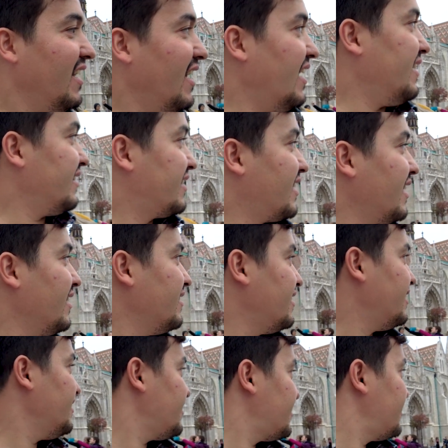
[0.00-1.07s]
and
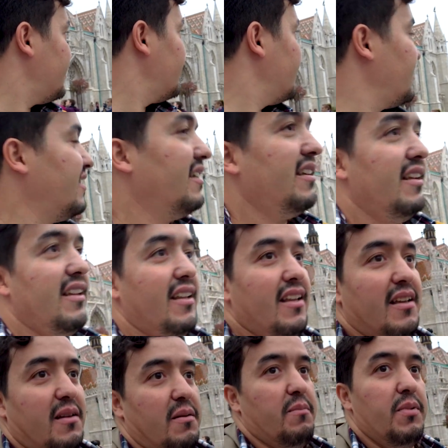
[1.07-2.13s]
candies,
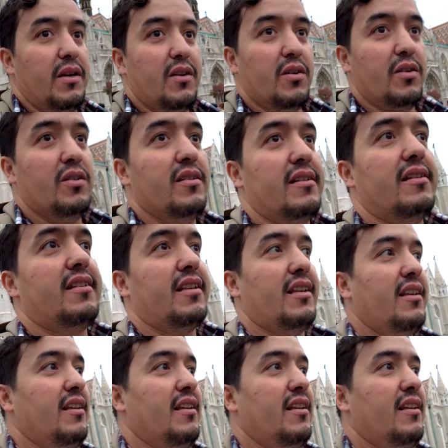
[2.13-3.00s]
because